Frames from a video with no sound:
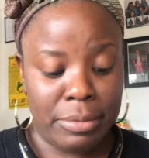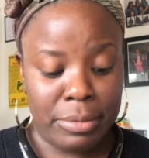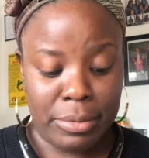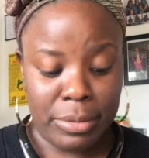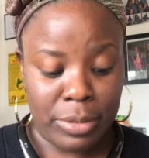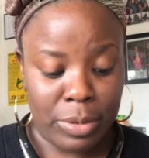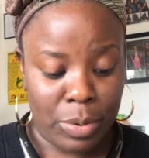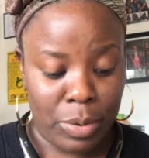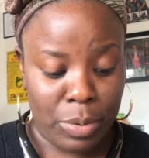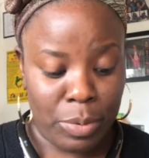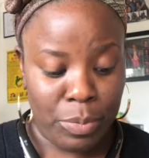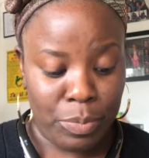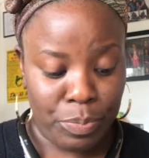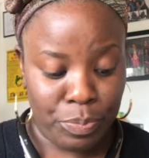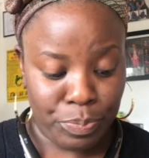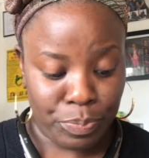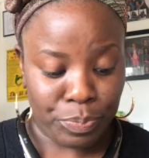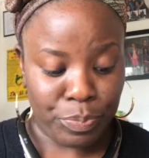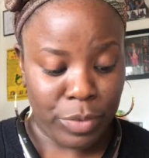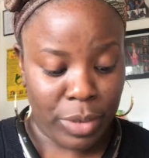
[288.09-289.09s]
So
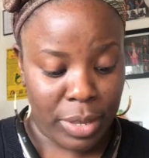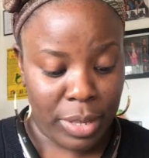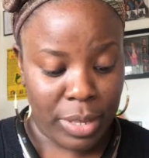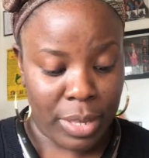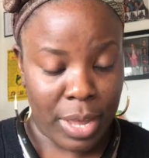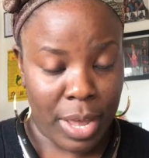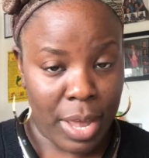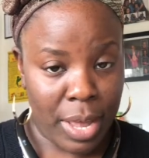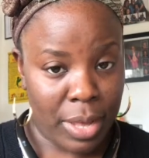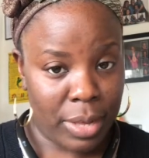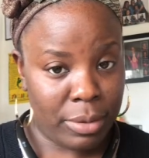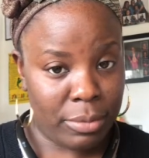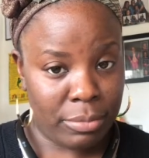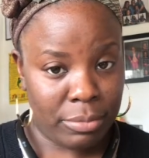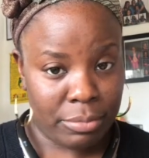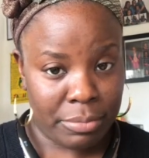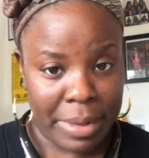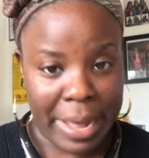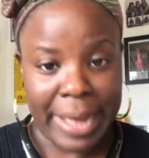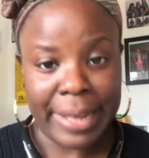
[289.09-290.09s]
yeah,
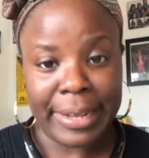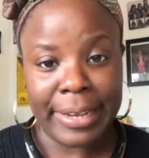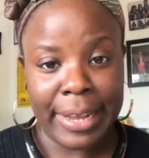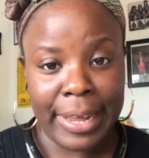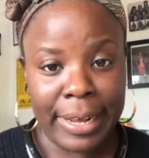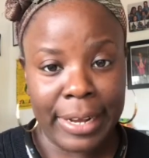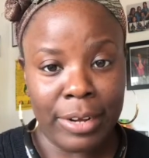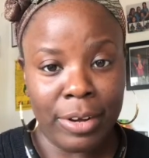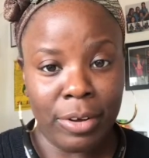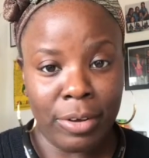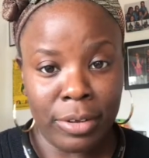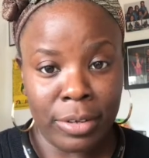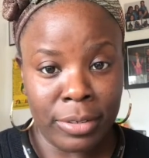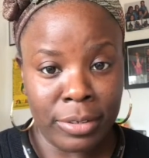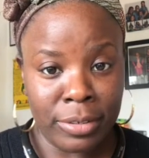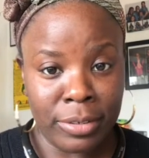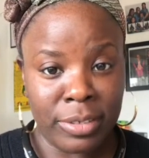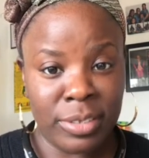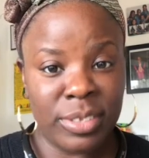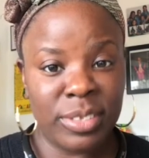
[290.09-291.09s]
pack light
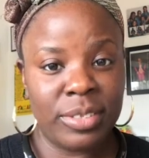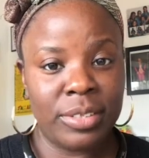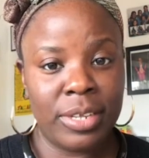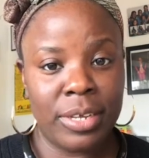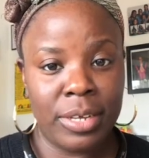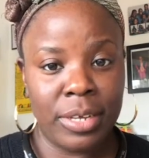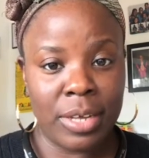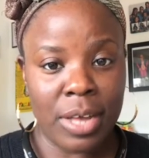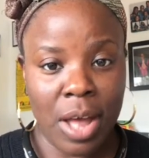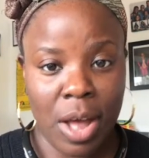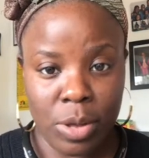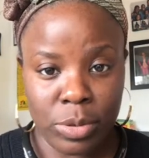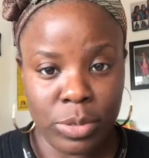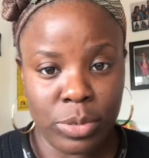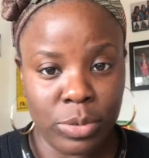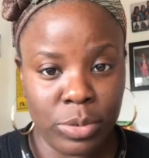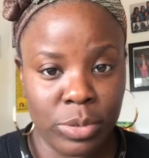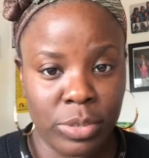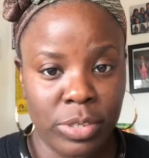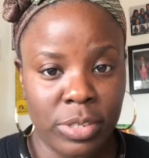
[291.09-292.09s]
on the
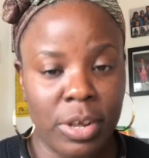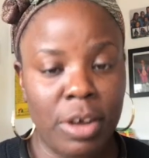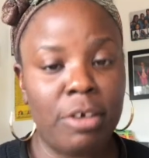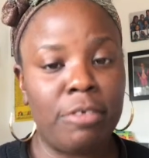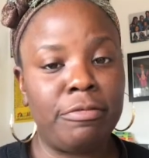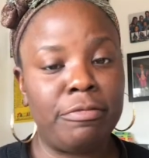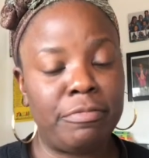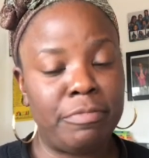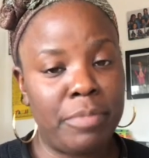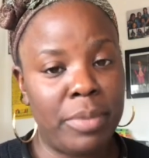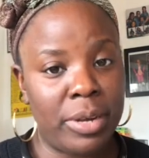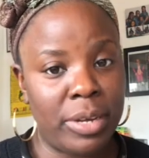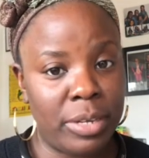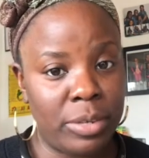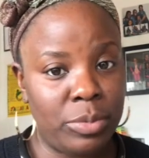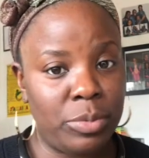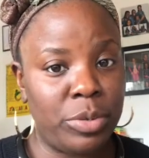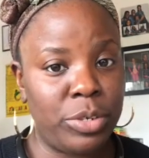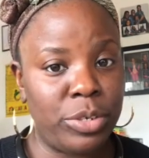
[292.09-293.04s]
household stuff, but